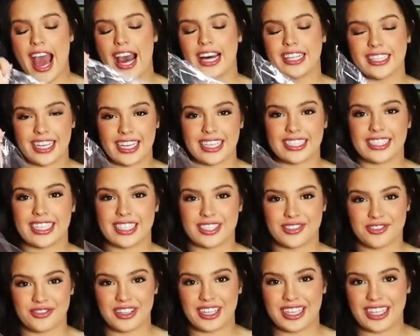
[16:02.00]
and this
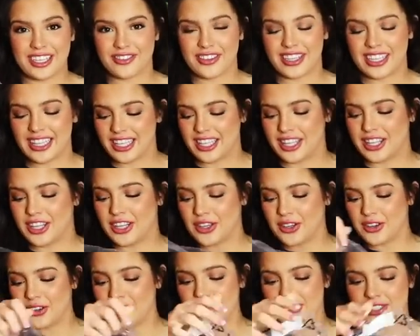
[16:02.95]
is really, really
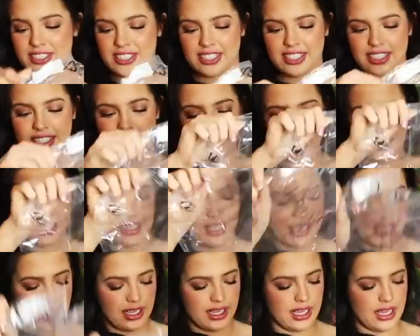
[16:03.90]
cute.
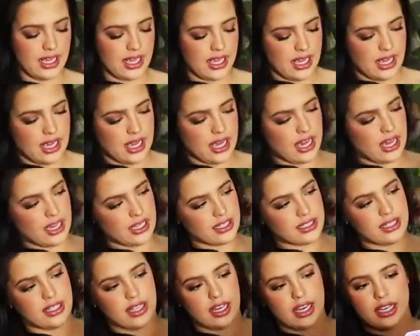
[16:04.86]

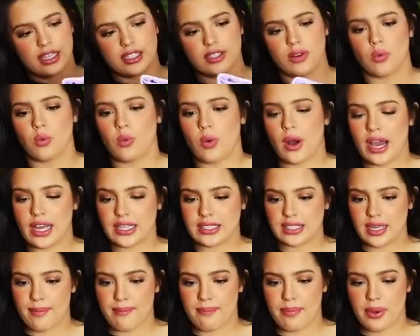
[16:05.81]
It's this
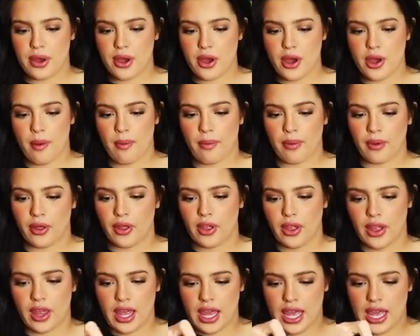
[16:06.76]
white and
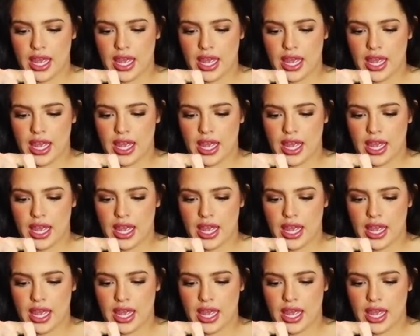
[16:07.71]
purple